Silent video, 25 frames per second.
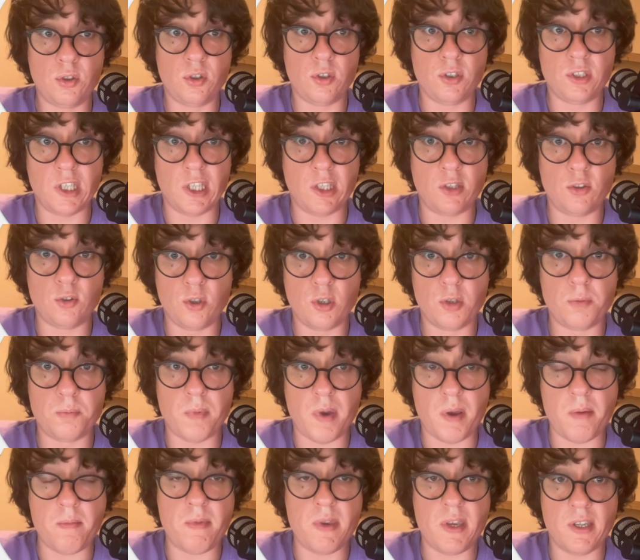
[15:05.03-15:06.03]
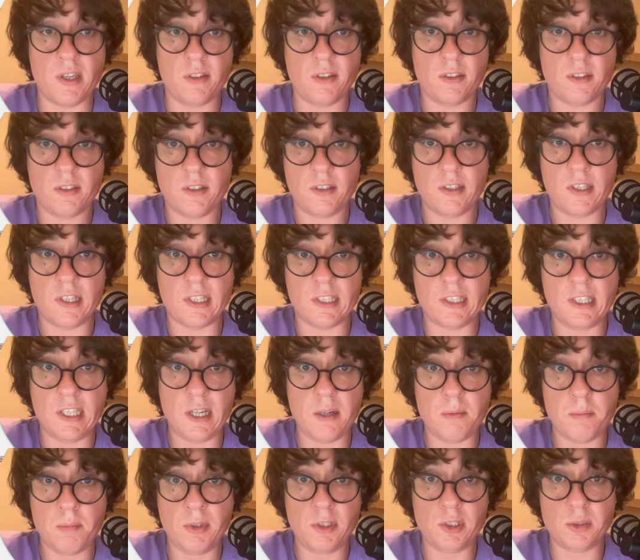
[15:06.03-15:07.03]
This is because when we ran this
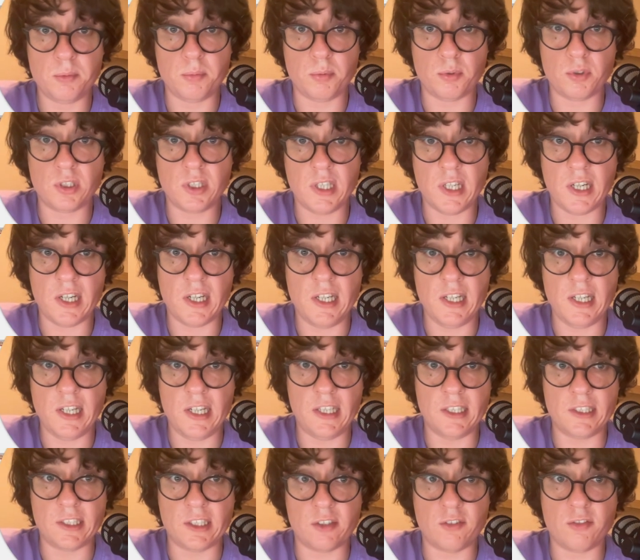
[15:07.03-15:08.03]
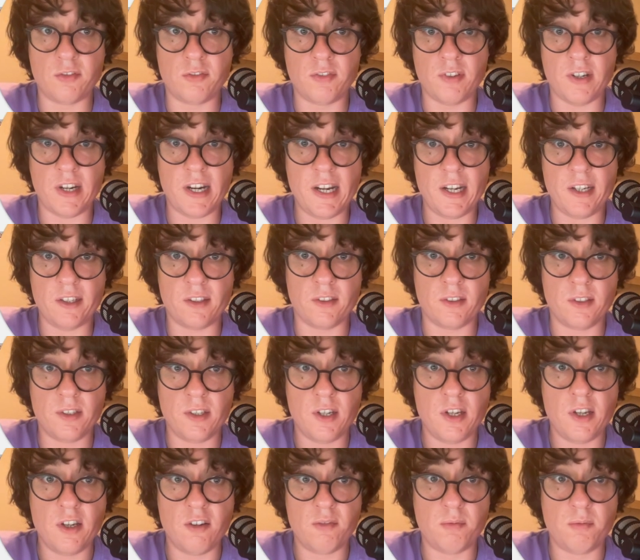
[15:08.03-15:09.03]
file, these variables weren't in the
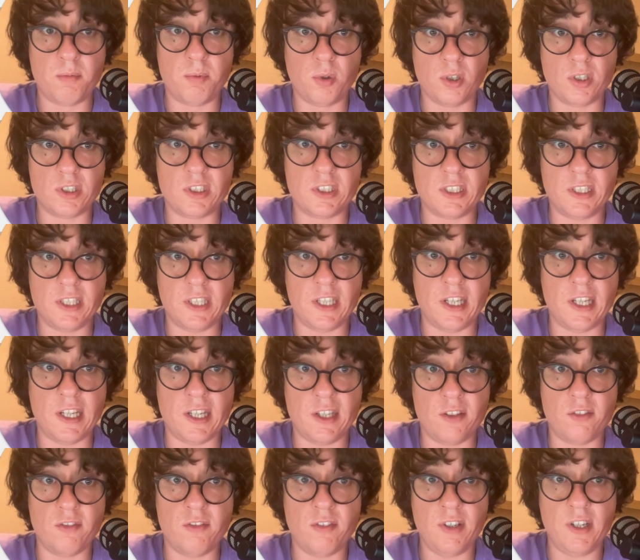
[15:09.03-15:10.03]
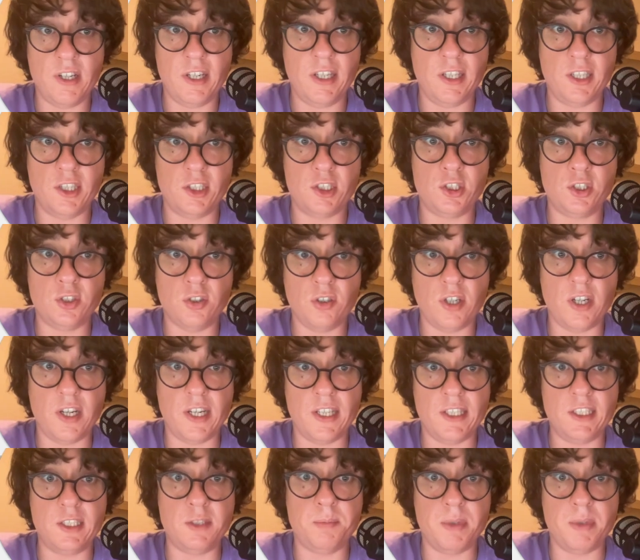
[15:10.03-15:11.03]
proxenv yet. But when
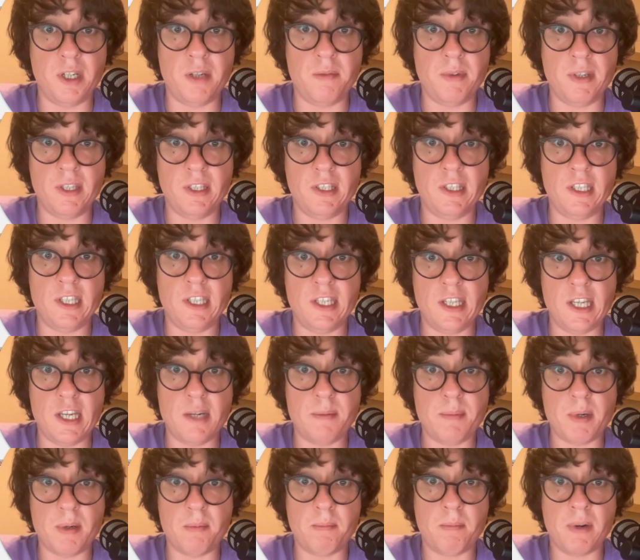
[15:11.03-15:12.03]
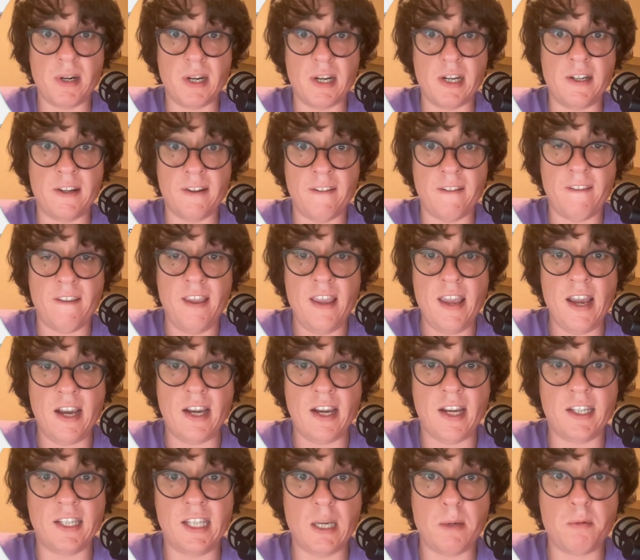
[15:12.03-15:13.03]
we called this function, the web
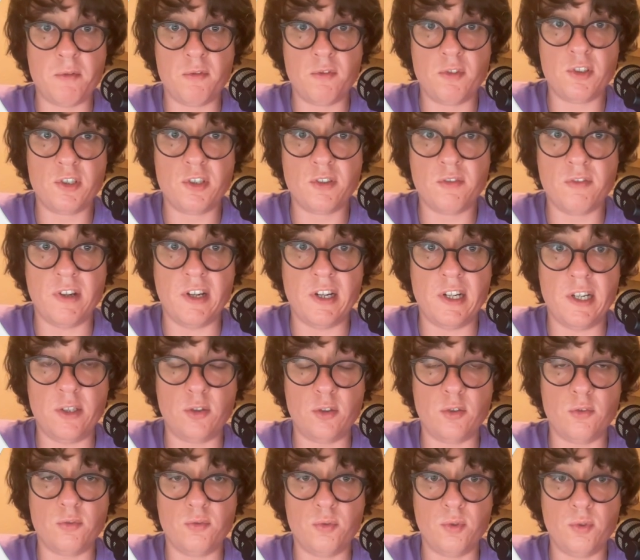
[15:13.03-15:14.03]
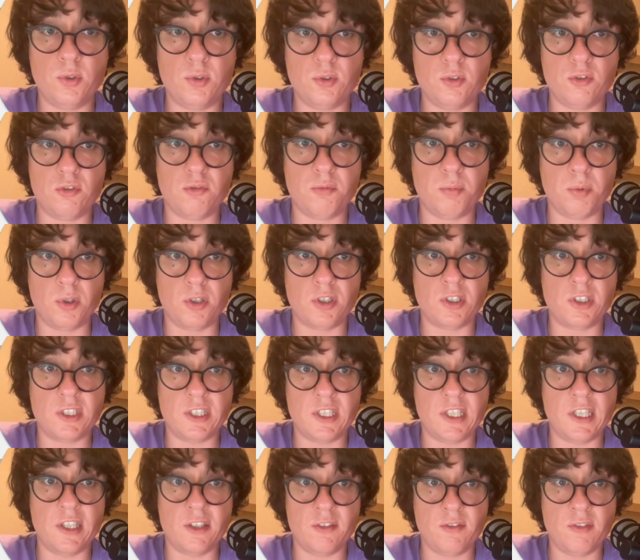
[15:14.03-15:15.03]
app URL was already in the
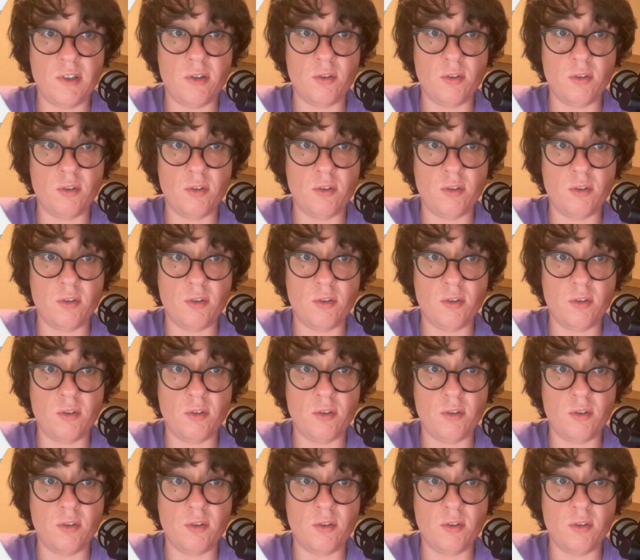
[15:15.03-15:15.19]
proxenv.